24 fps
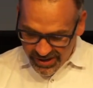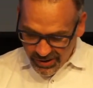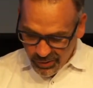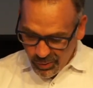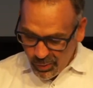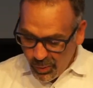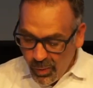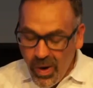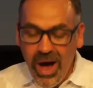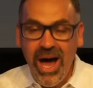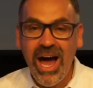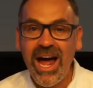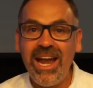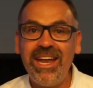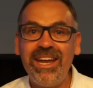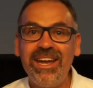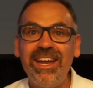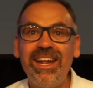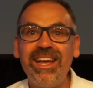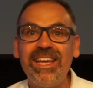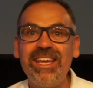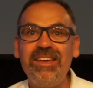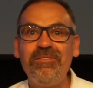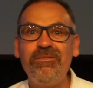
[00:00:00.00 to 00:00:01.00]
why did
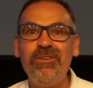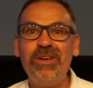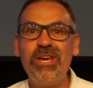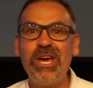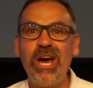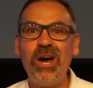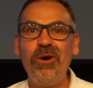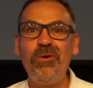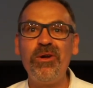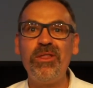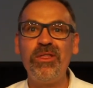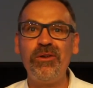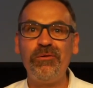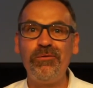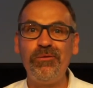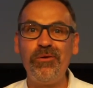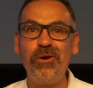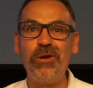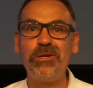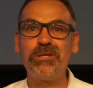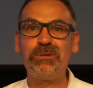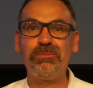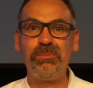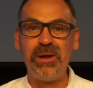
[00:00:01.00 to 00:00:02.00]
I even go in the
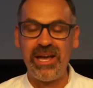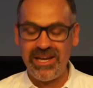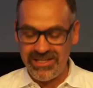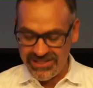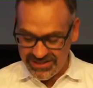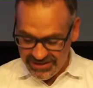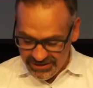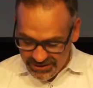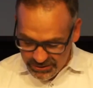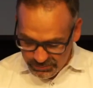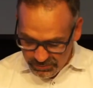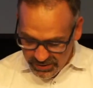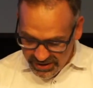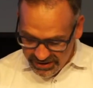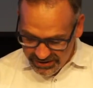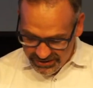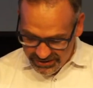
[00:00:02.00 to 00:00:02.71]
first place and speak